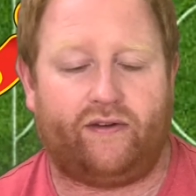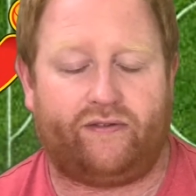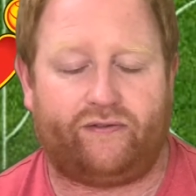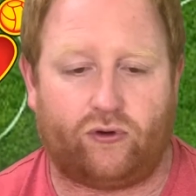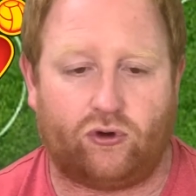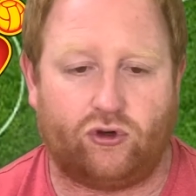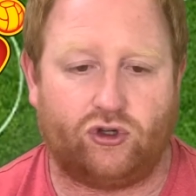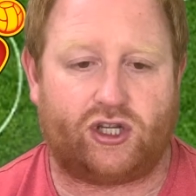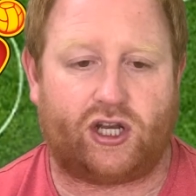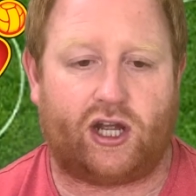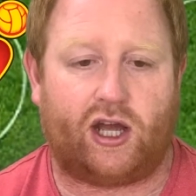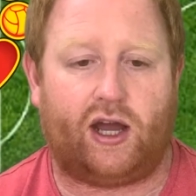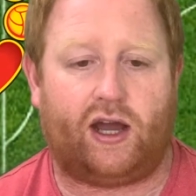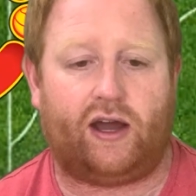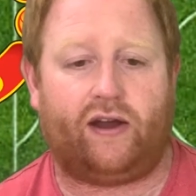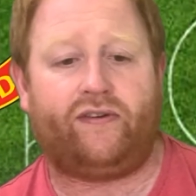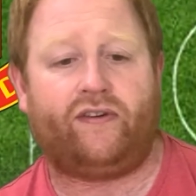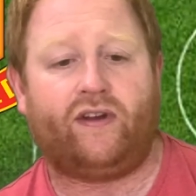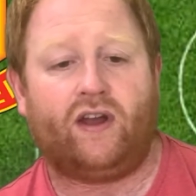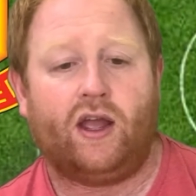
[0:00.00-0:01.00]
first
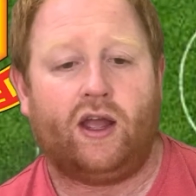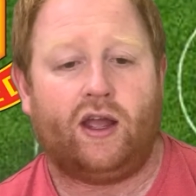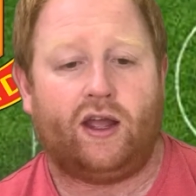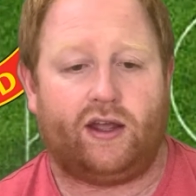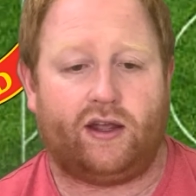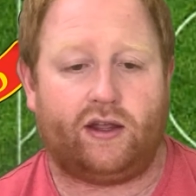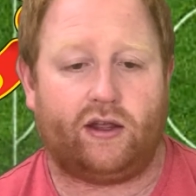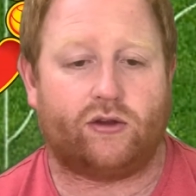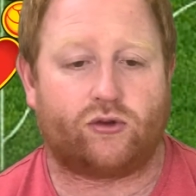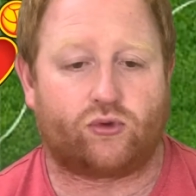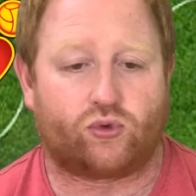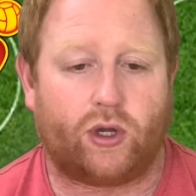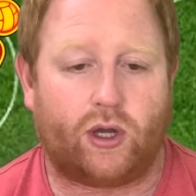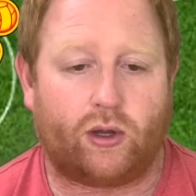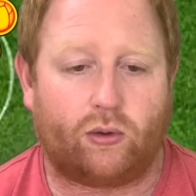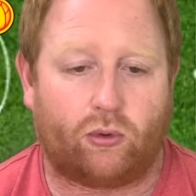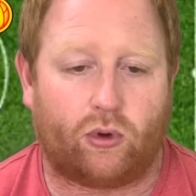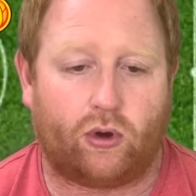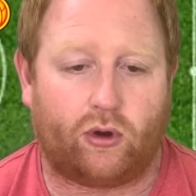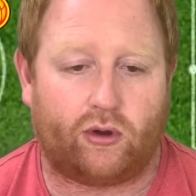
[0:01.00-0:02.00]
half. It
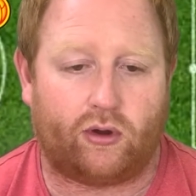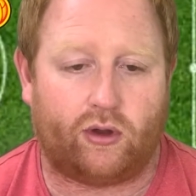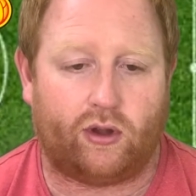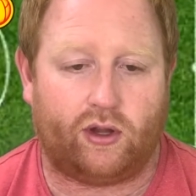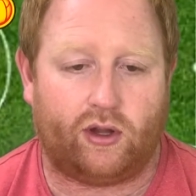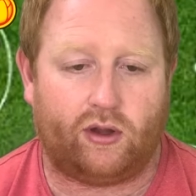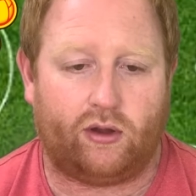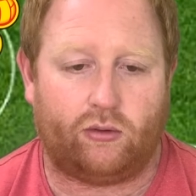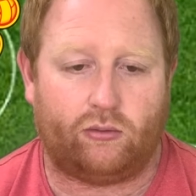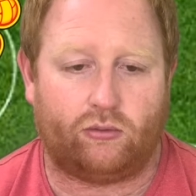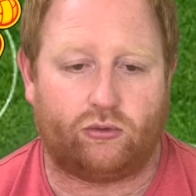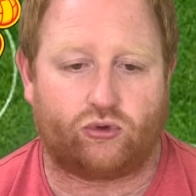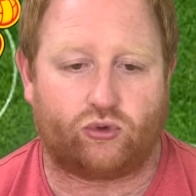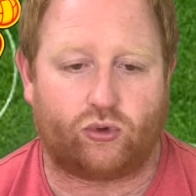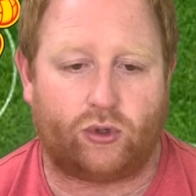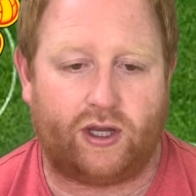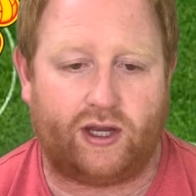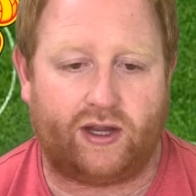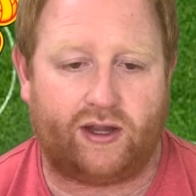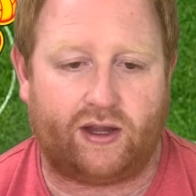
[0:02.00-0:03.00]
was
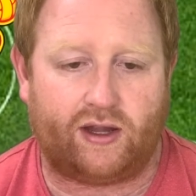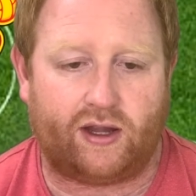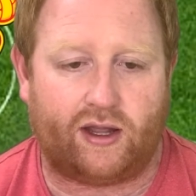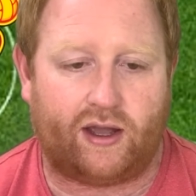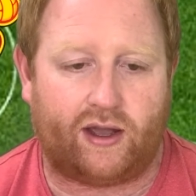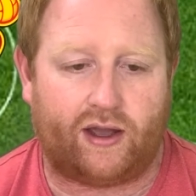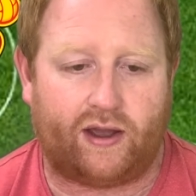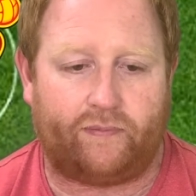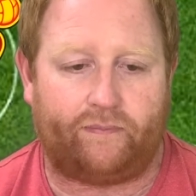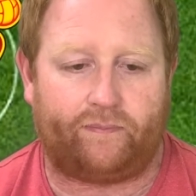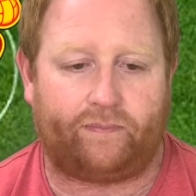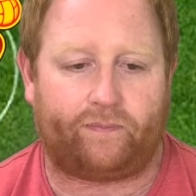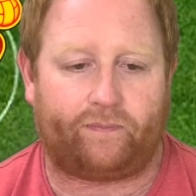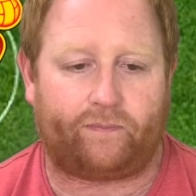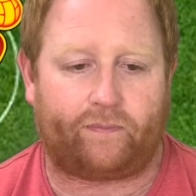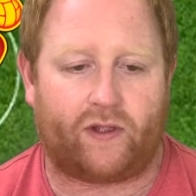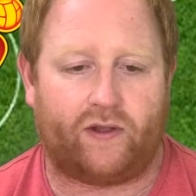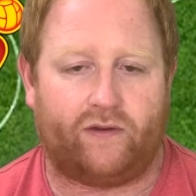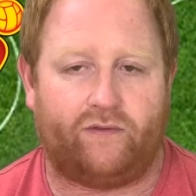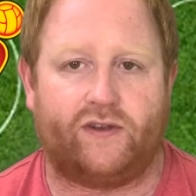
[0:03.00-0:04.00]
really
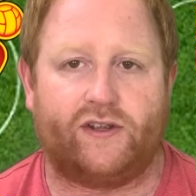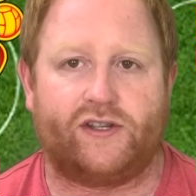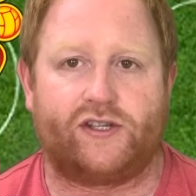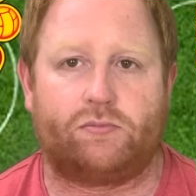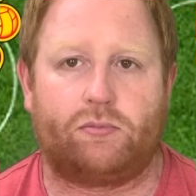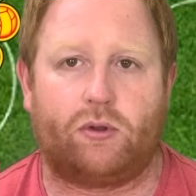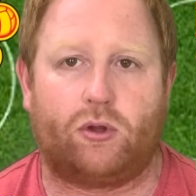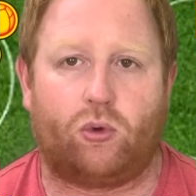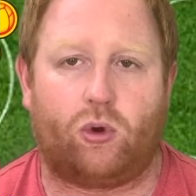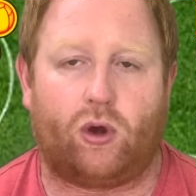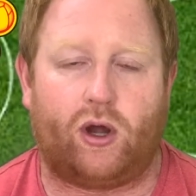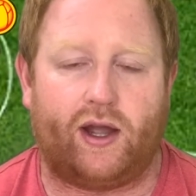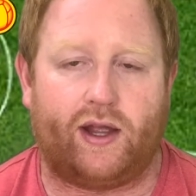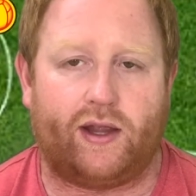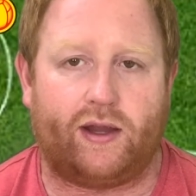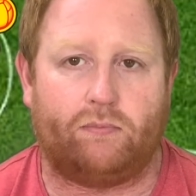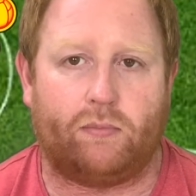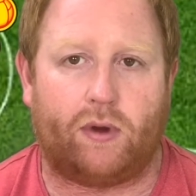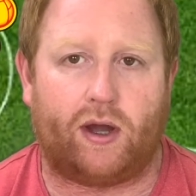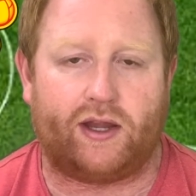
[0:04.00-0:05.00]
visible why
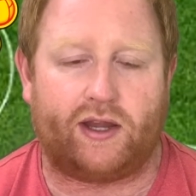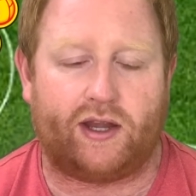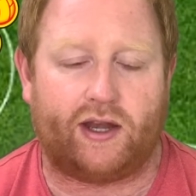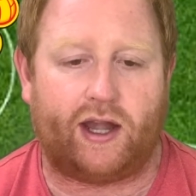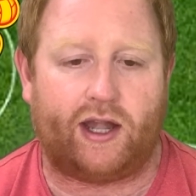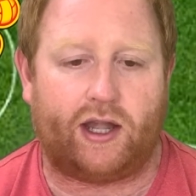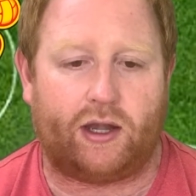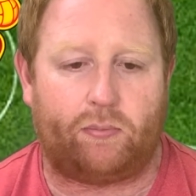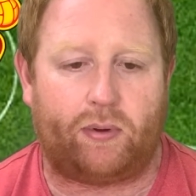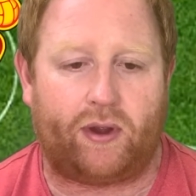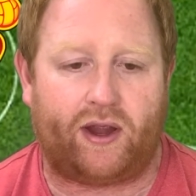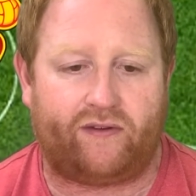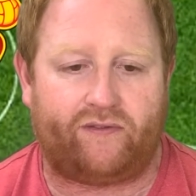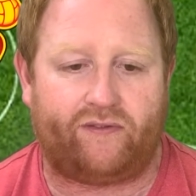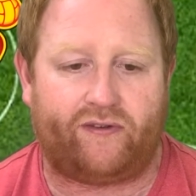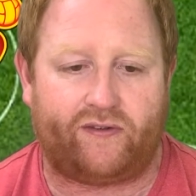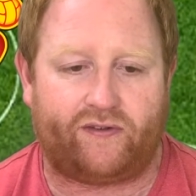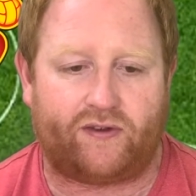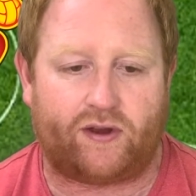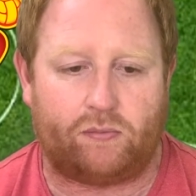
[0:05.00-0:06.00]
Man United paid
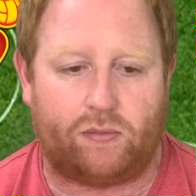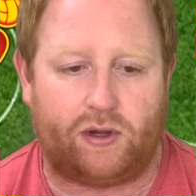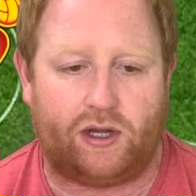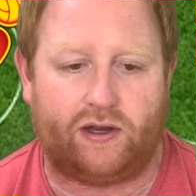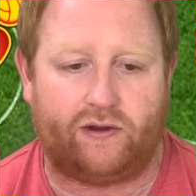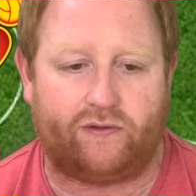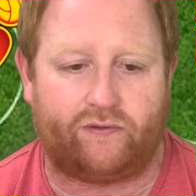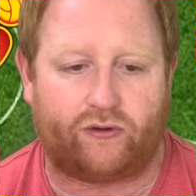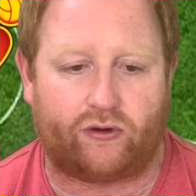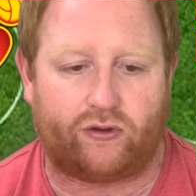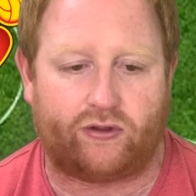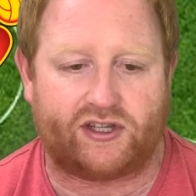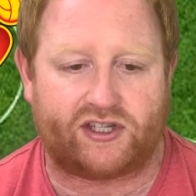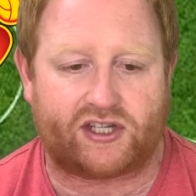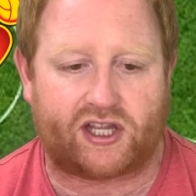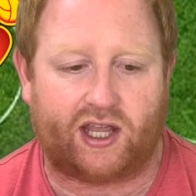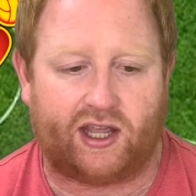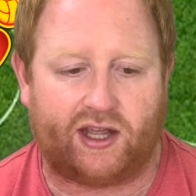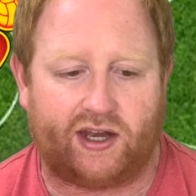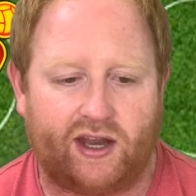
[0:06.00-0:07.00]
50 million for this
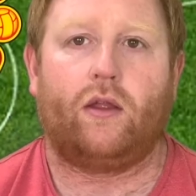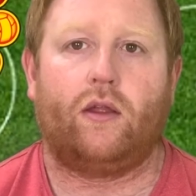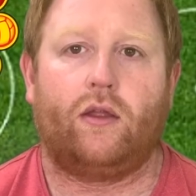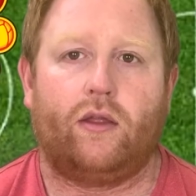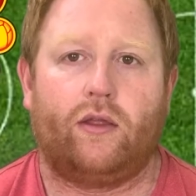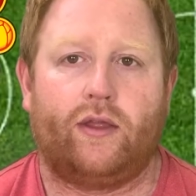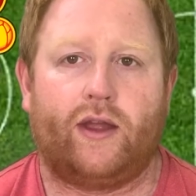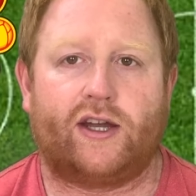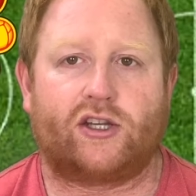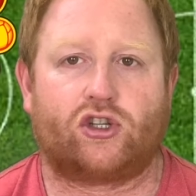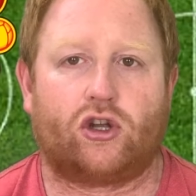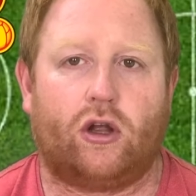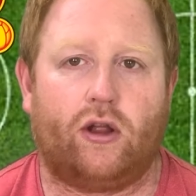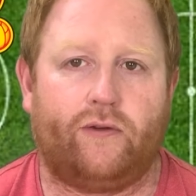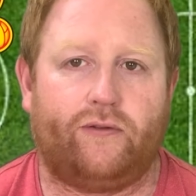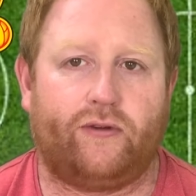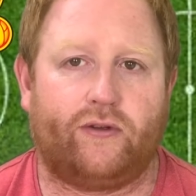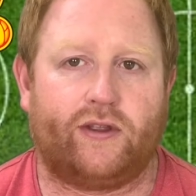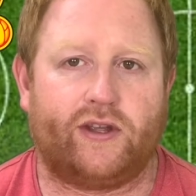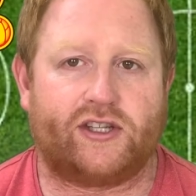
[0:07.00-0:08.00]
kid. That's all
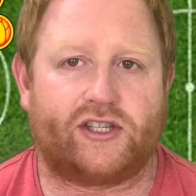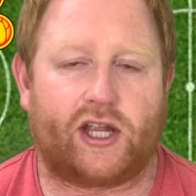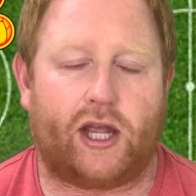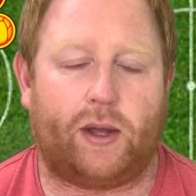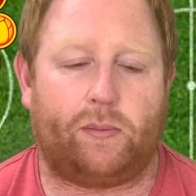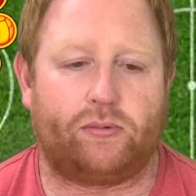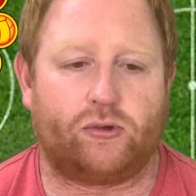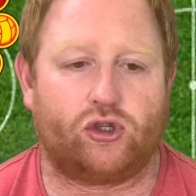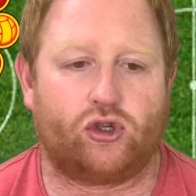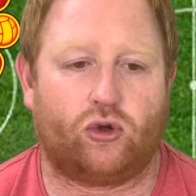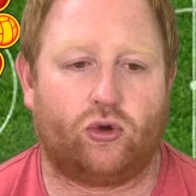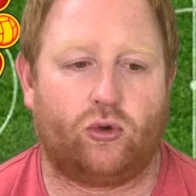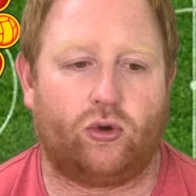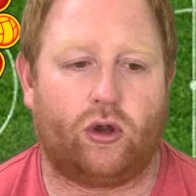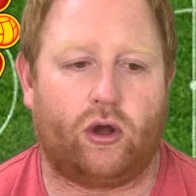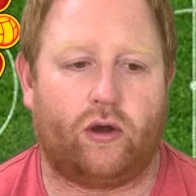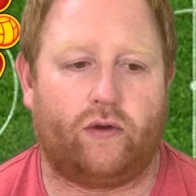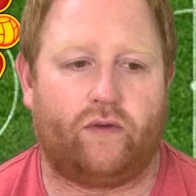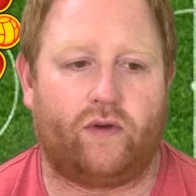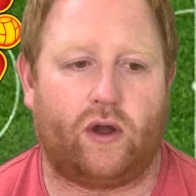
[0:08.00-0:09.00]
for this episode
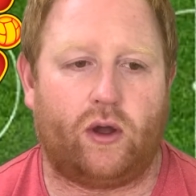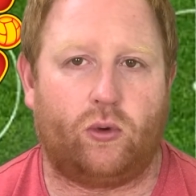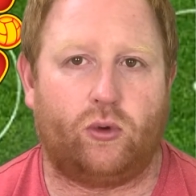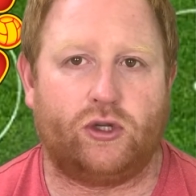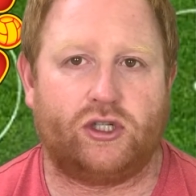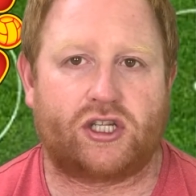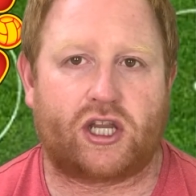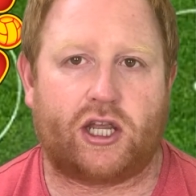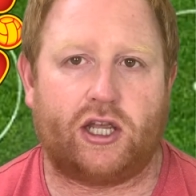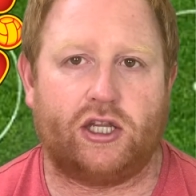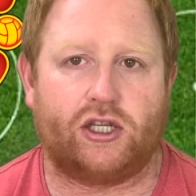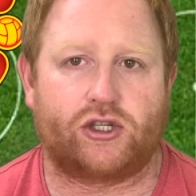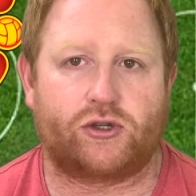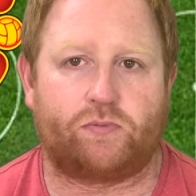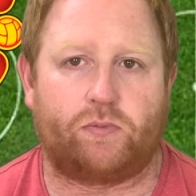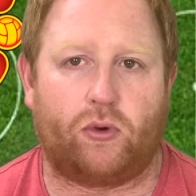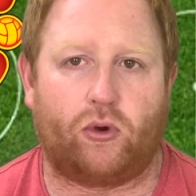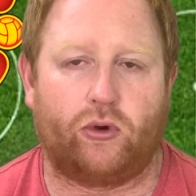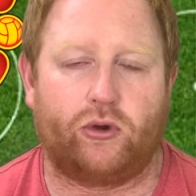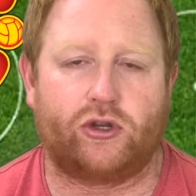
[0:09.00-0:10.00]
of Whisky and
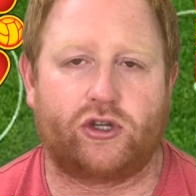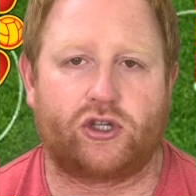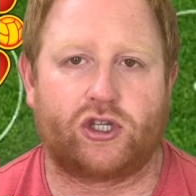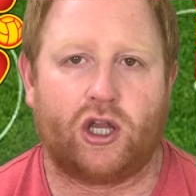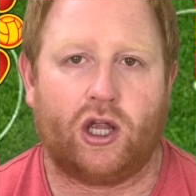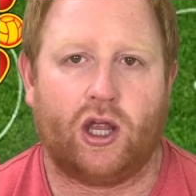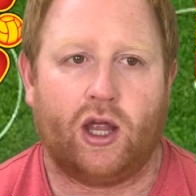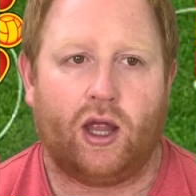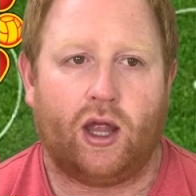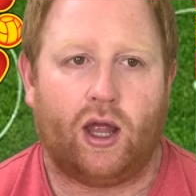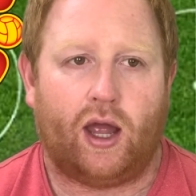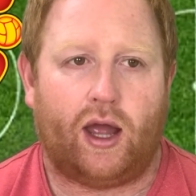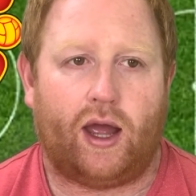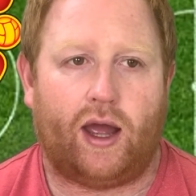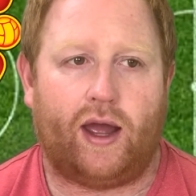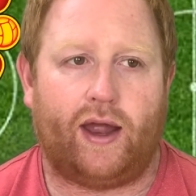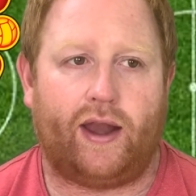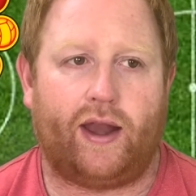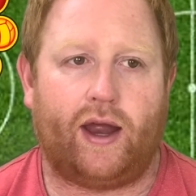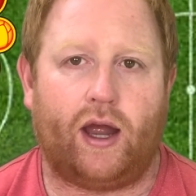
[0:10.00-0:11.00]
Sports.
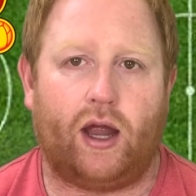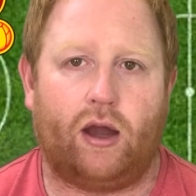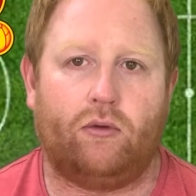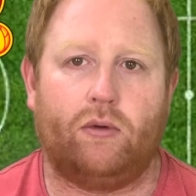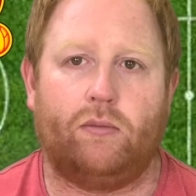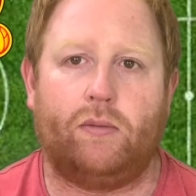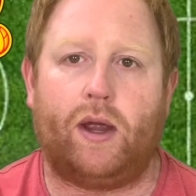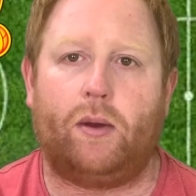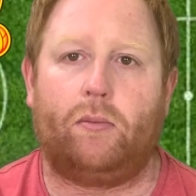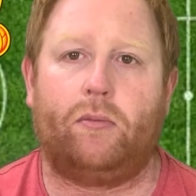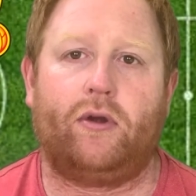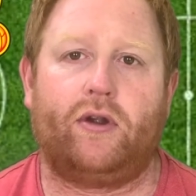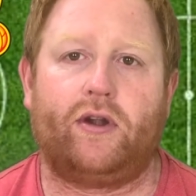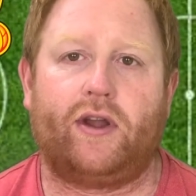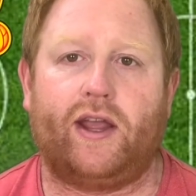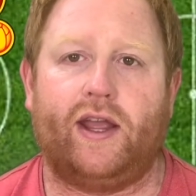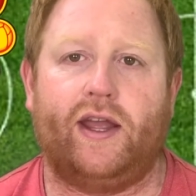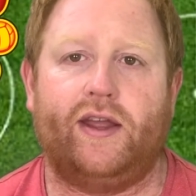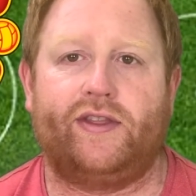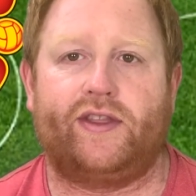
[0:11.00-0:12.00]
And remember to
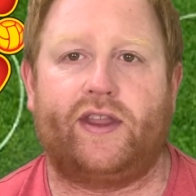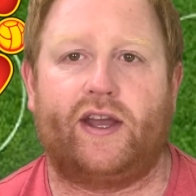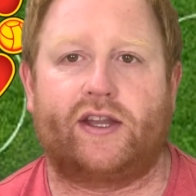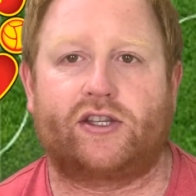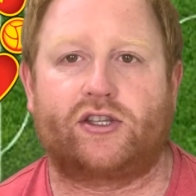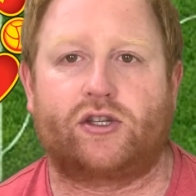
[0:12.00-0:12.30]
hit that